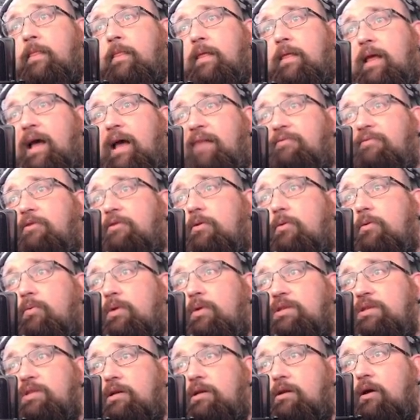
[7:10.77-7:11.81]
After the
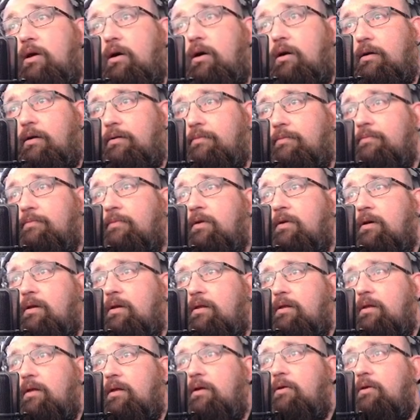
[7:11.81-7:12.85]
witch had gone,
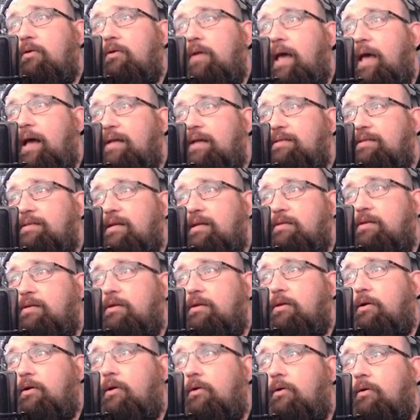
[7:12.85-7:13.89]
the little cat said to the
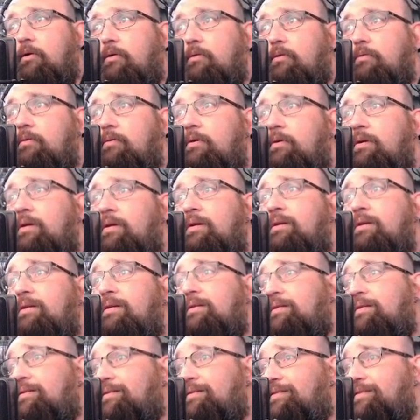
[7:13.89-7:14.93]
girl,
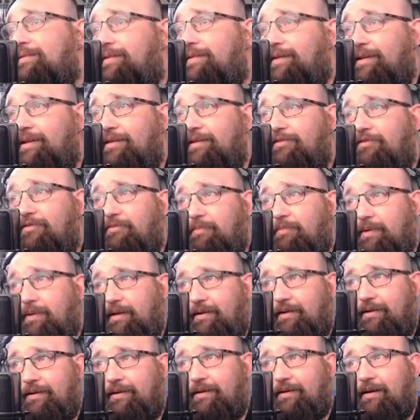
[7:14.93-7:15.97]
Give
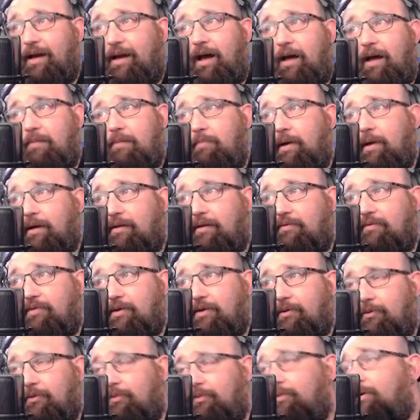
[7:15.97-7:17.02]
me, I beg of
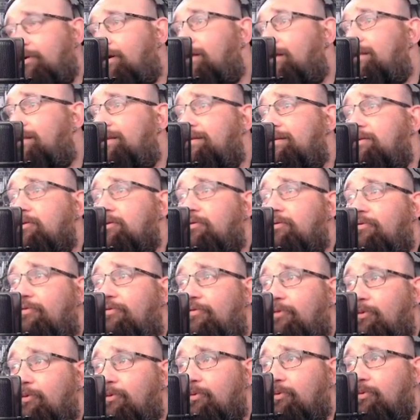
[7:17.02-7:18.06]
you, a little
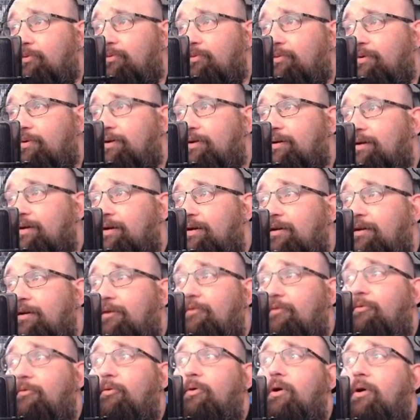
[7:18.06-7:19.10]
food,
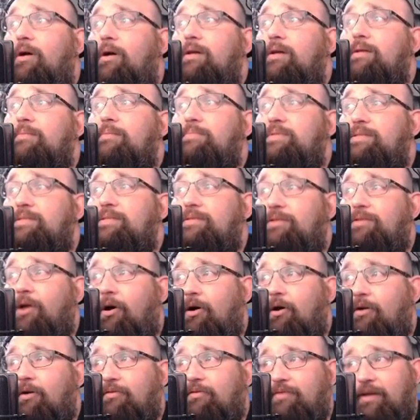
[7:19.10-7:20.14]
for I am
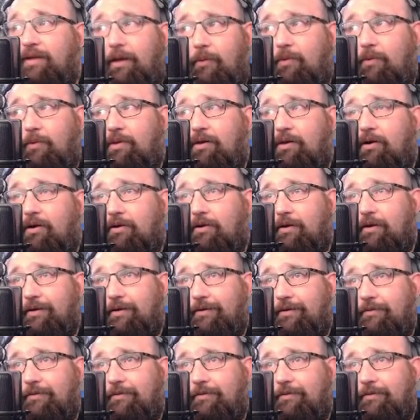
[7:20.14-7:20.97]
starving with hunger.